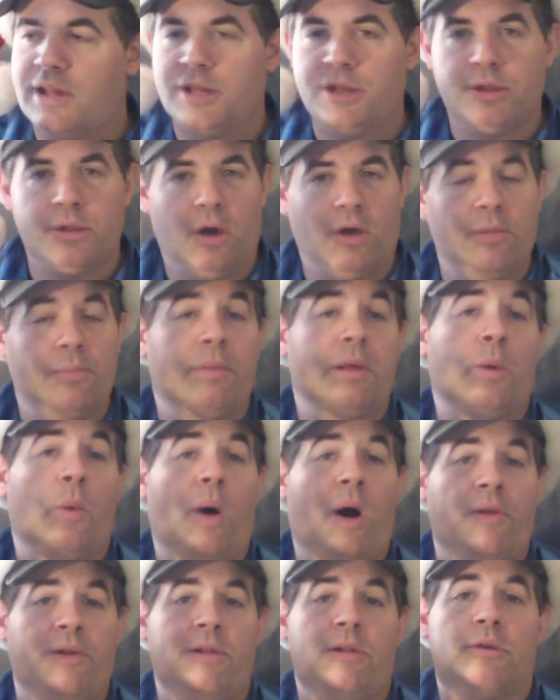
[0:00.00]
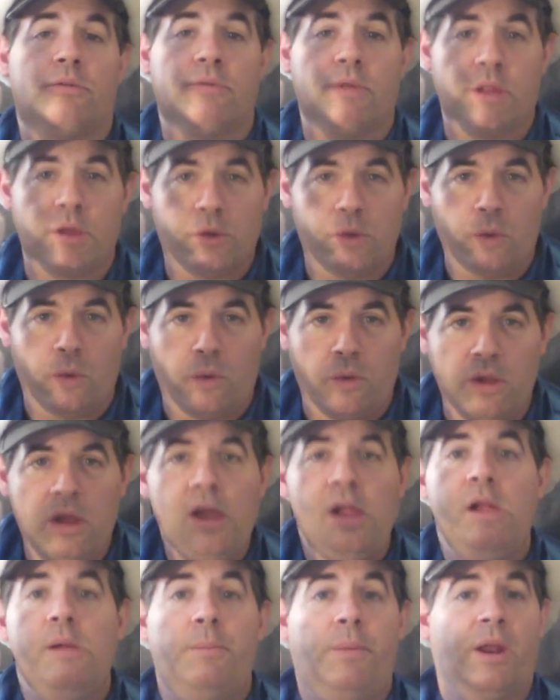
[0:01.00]
I saw them like, wow, they look really cool,
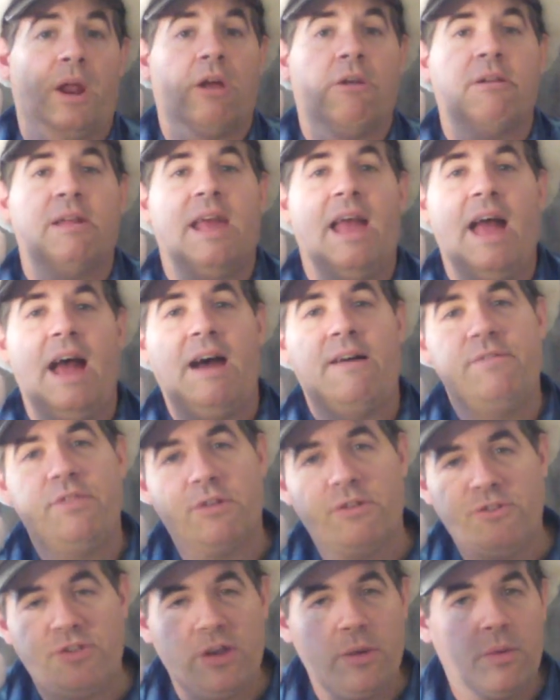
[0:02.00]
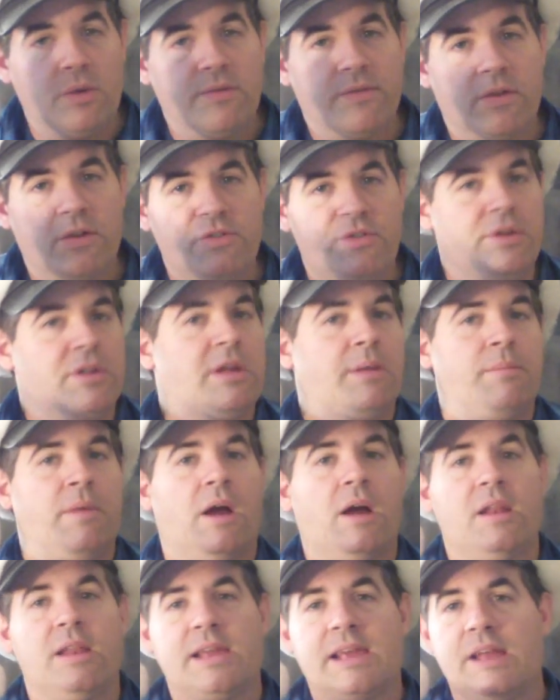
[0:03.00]
but I already have their G1 versions. I'm
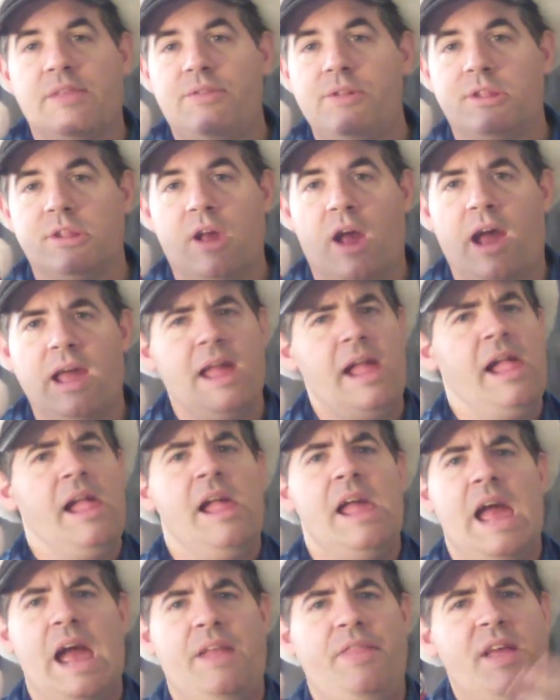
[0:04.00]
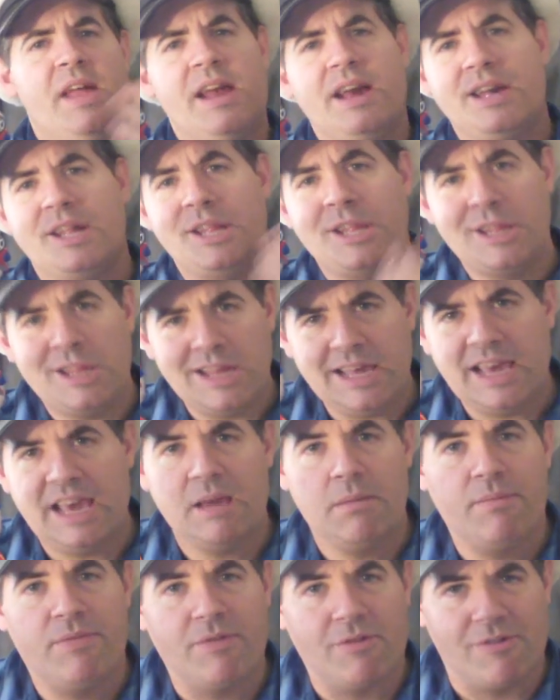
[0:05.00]
not going to get this guy. And then I see
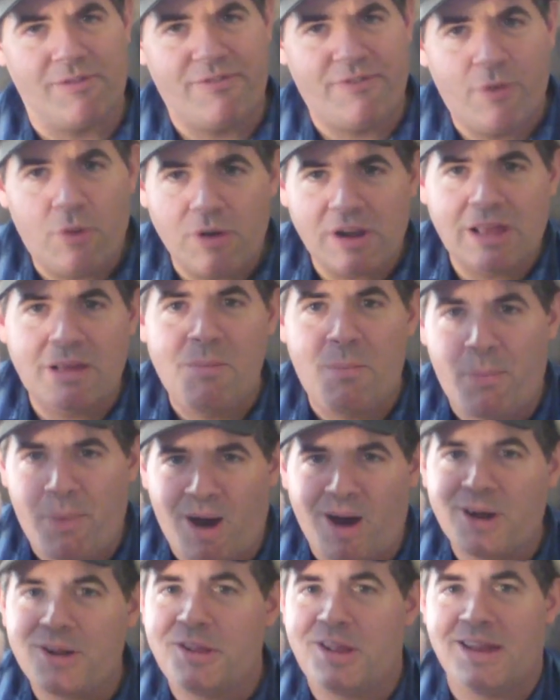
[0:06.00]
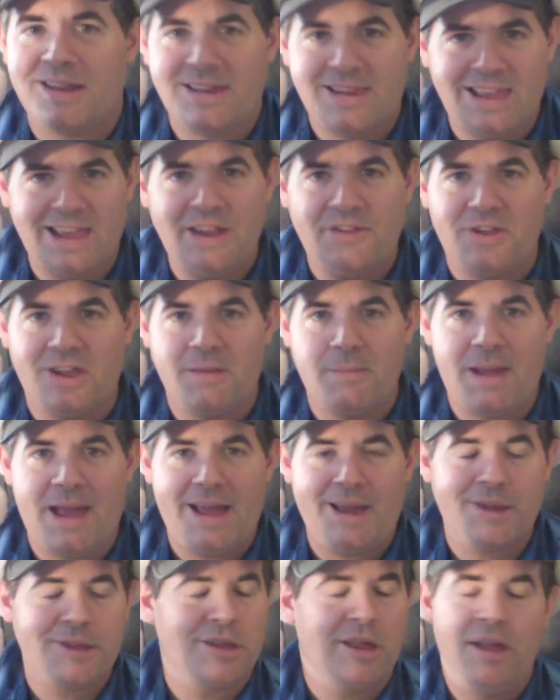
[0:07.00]
him for $40 at TJ
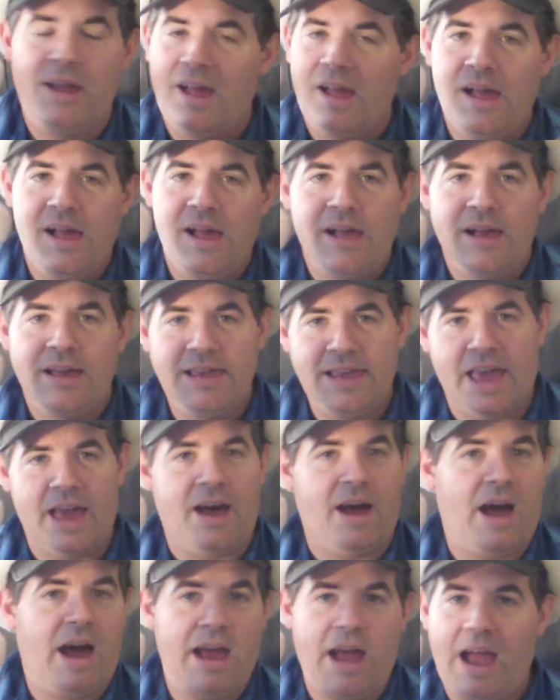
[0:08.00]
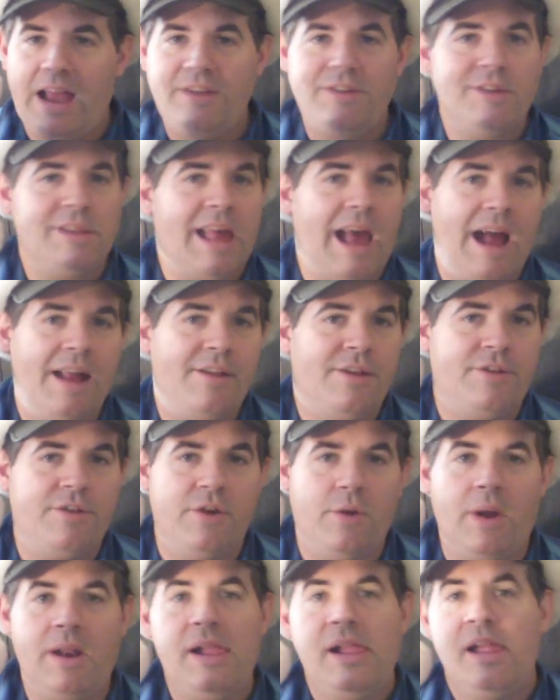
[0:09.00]
Maxx. Yeah, I just had to
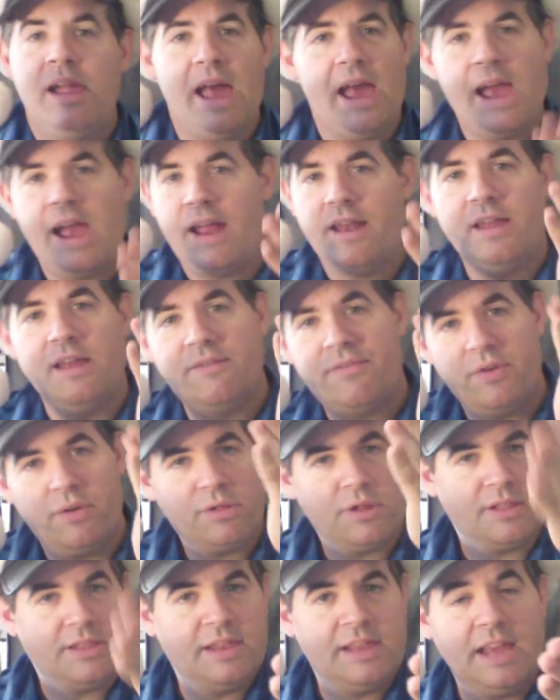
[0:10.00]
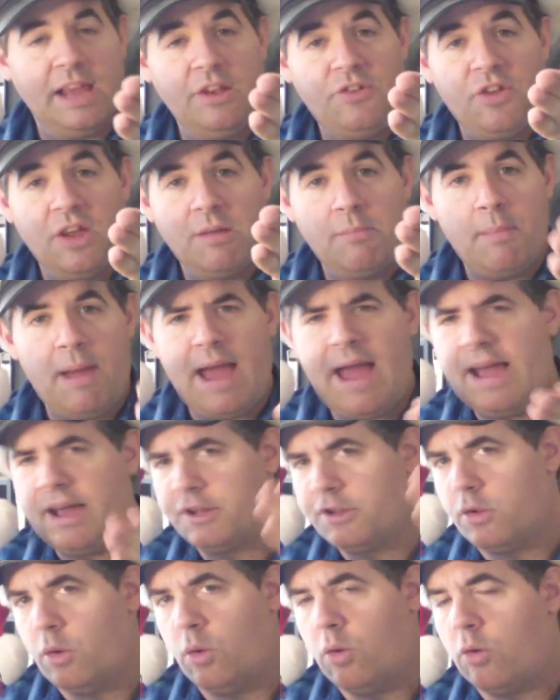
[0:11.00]
do it. And if there's a TJ
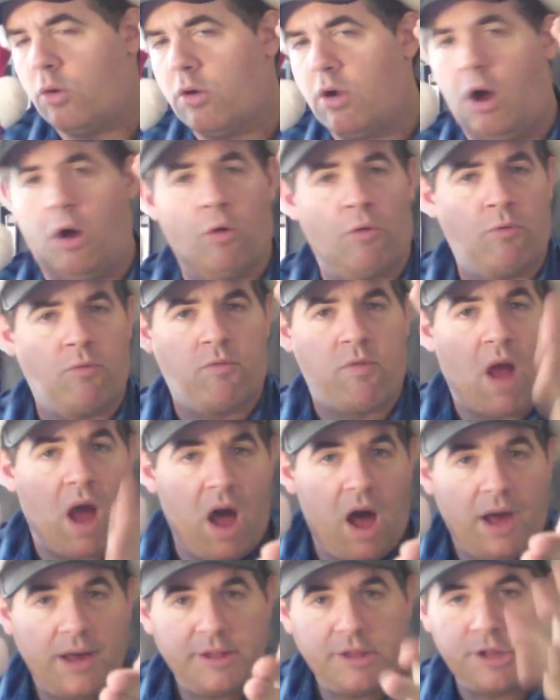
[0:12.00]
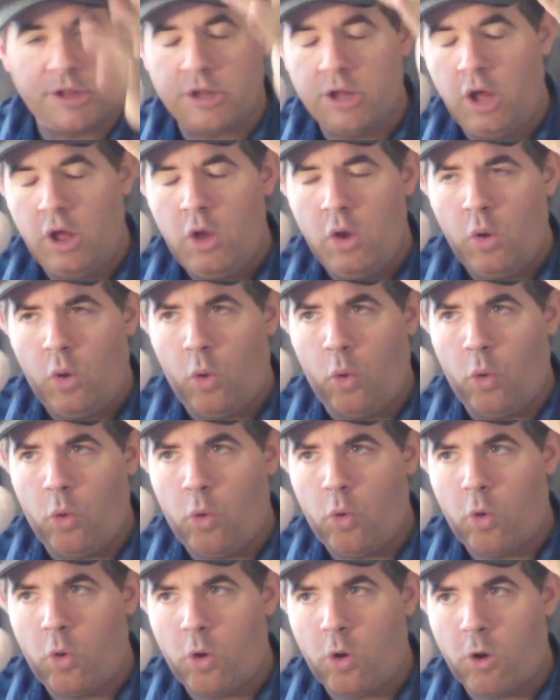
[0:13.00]
Maxx or a Ross
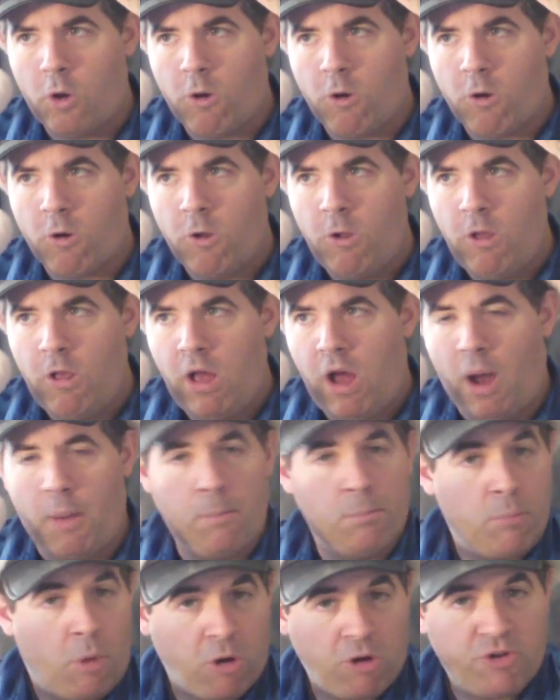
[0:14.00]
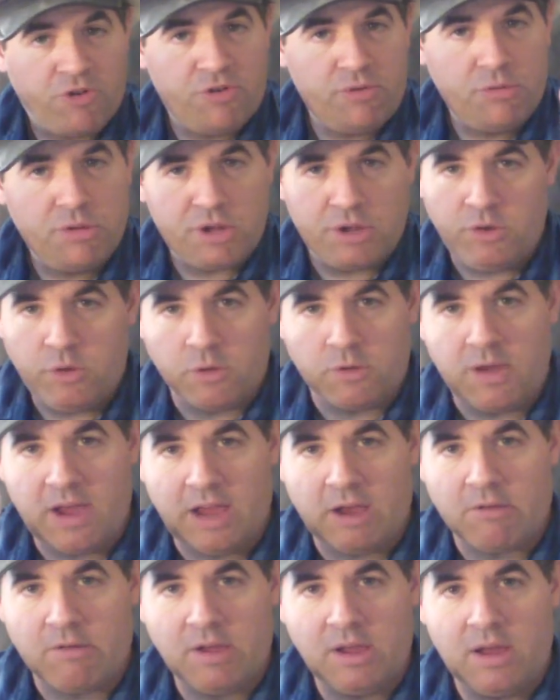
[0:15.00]
or a Marshalls in your
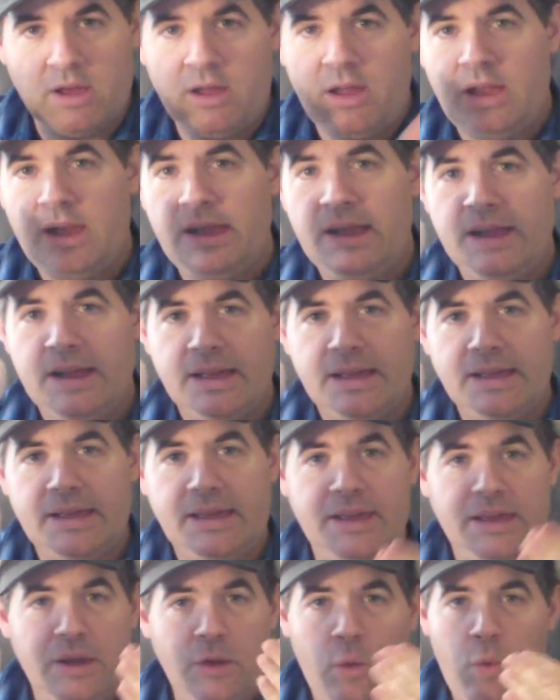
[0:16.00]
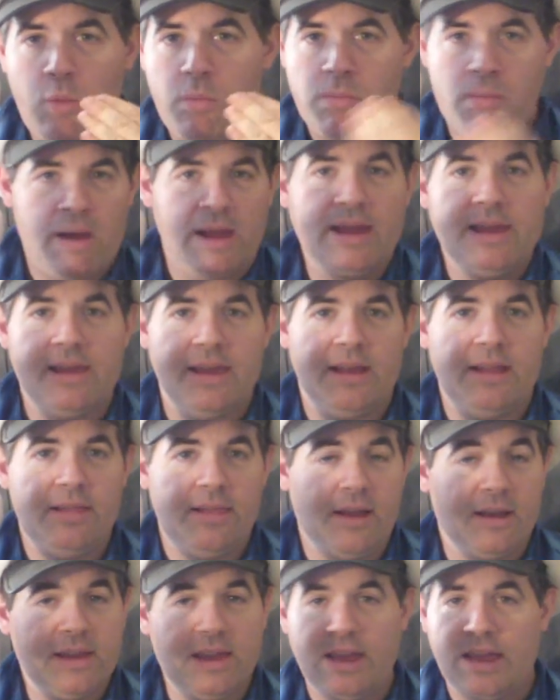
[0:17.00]
area, you might get
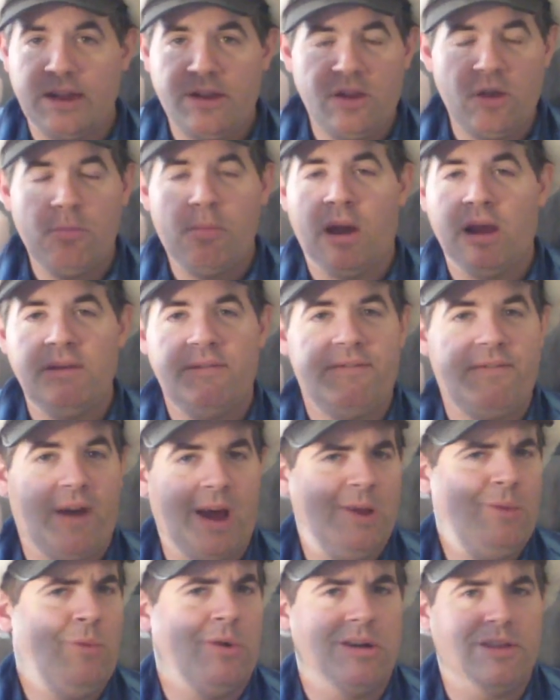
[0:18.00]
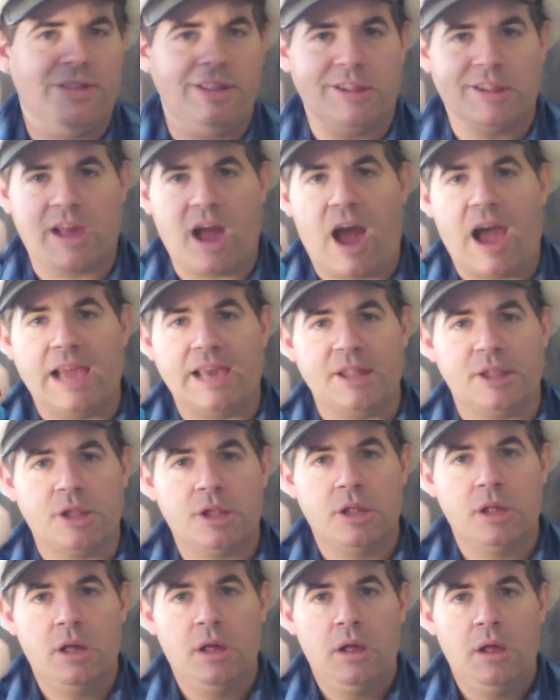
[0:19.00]
lucky and you might find one of these
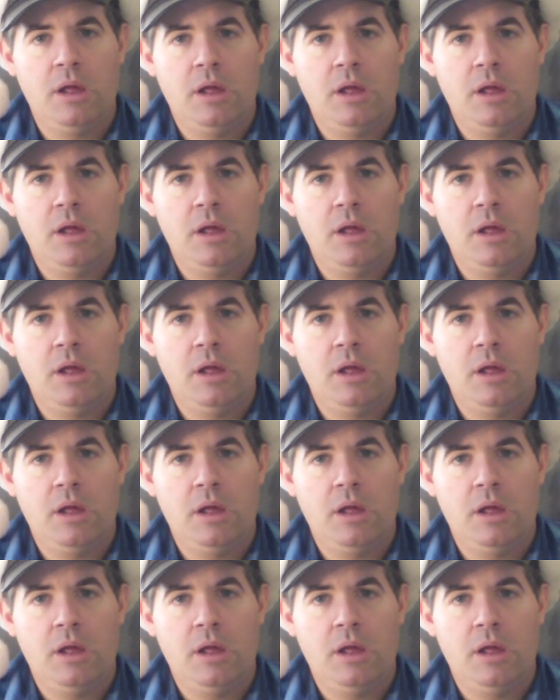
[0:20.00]
guys.